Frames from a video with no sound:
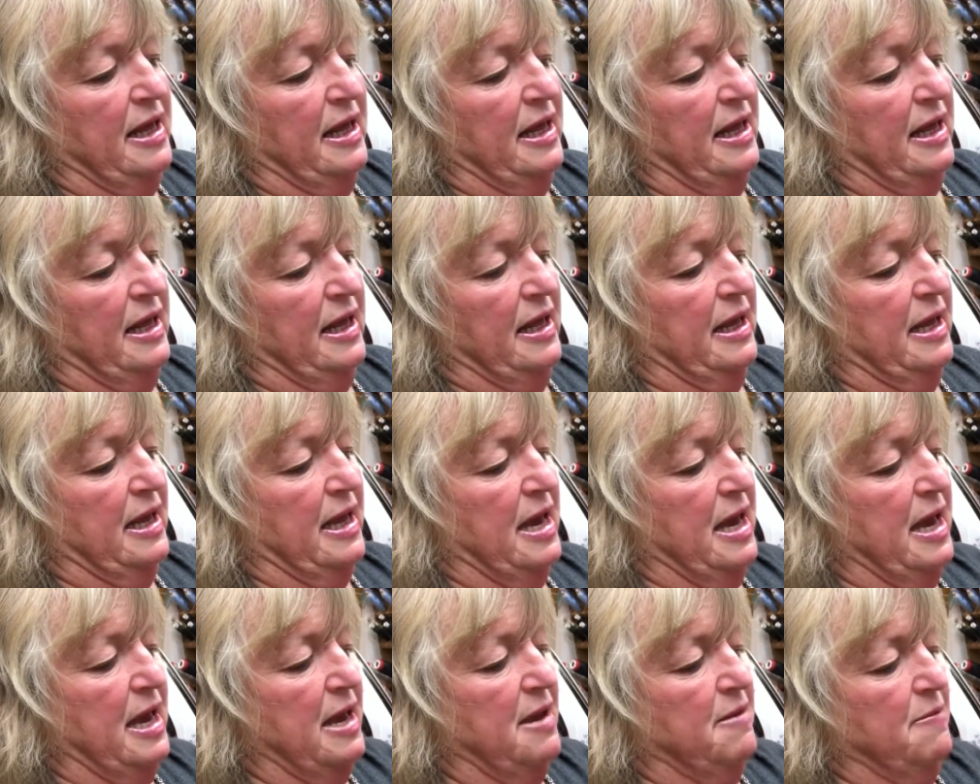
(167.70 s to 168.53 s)

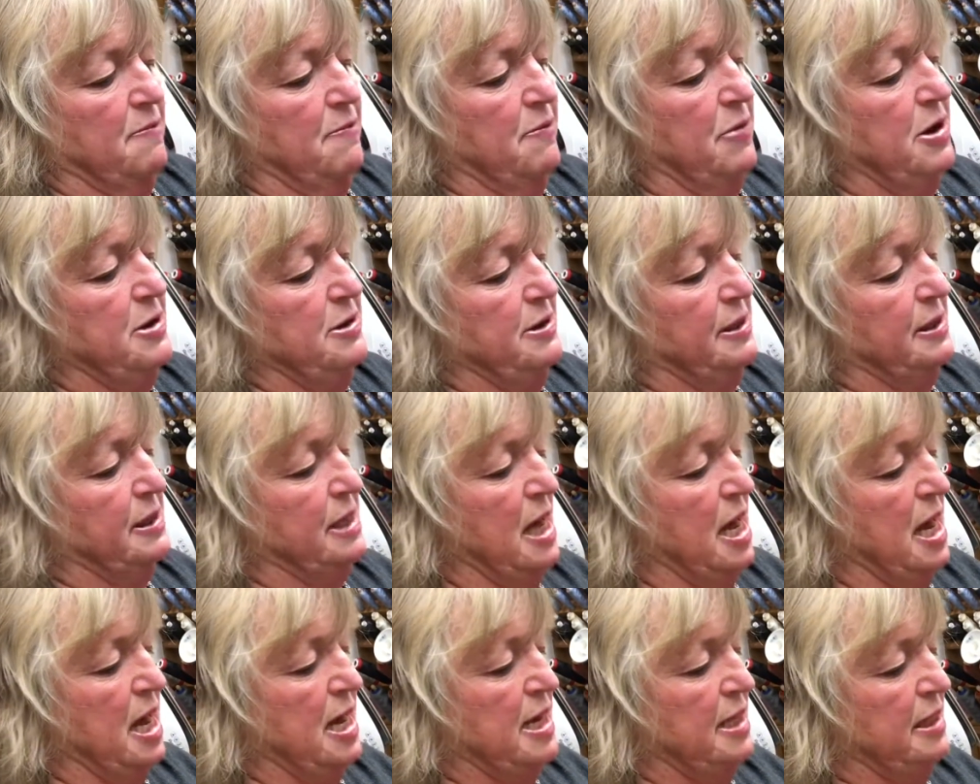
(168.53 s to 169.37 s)
Okay, both
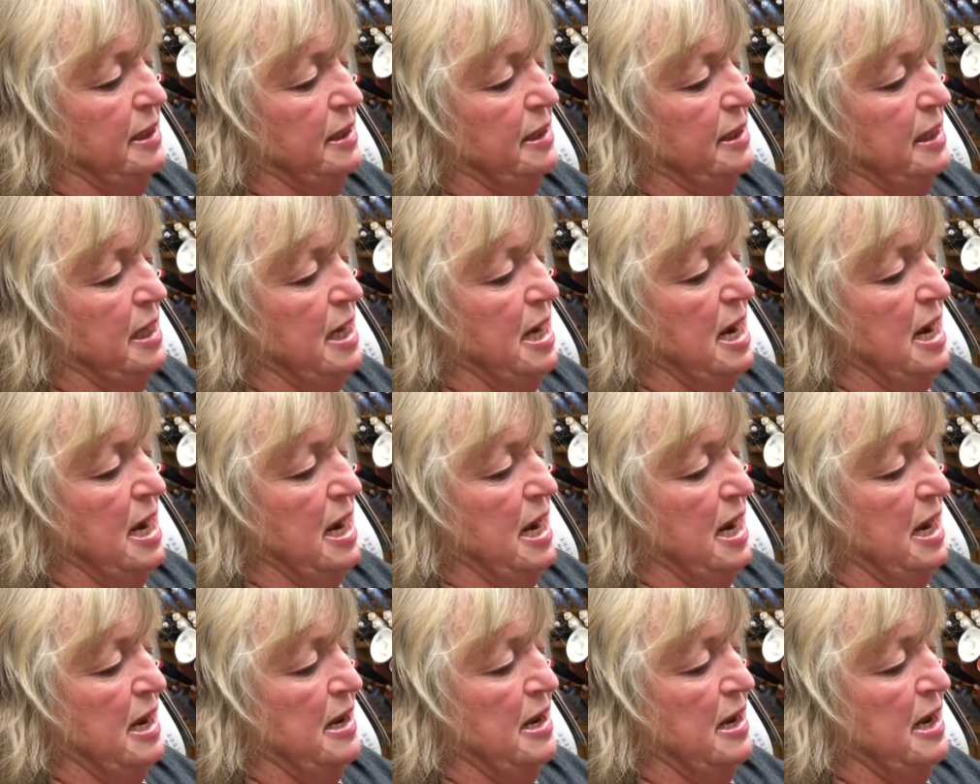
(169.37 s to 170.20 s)
sides,
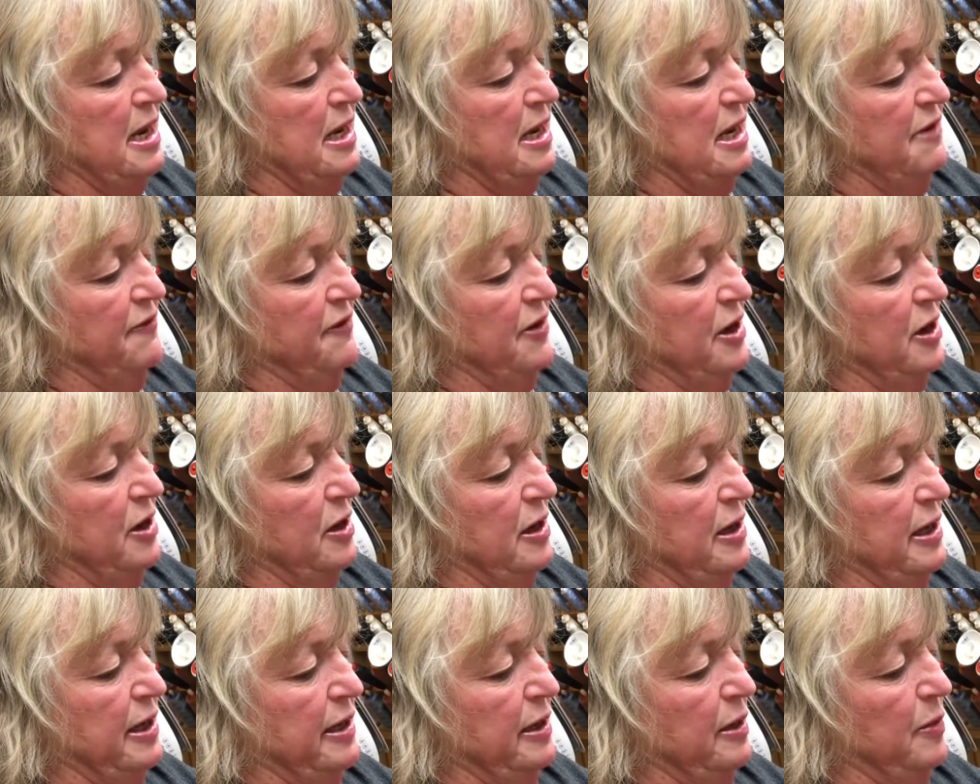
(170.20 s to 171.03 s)
and then give it a
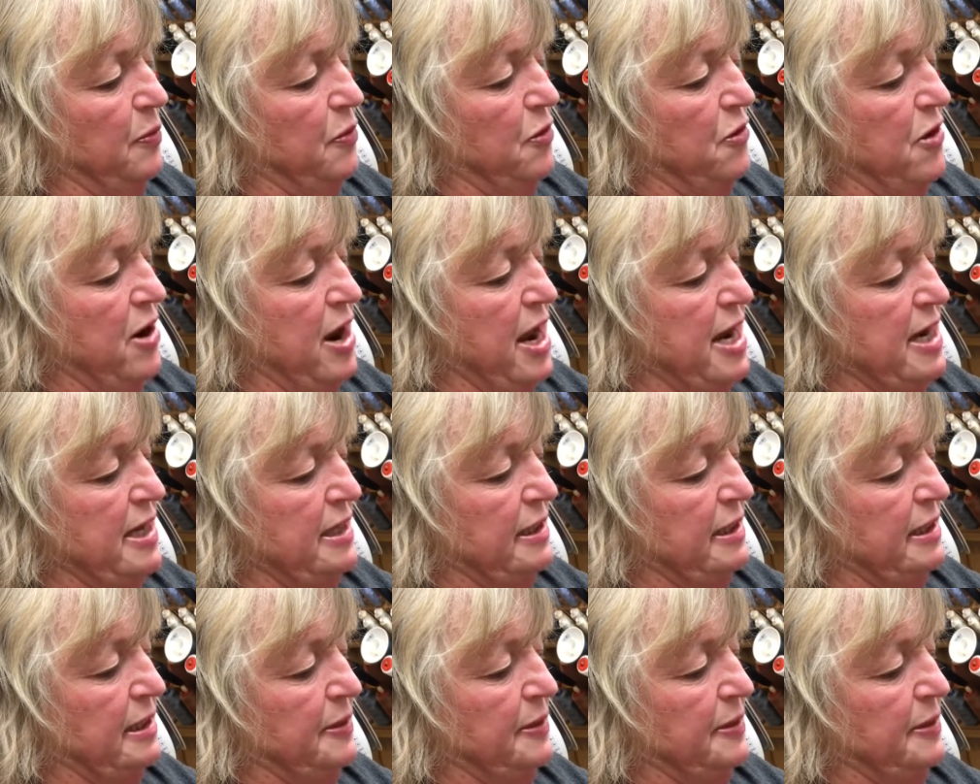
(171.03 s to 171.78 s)
little press.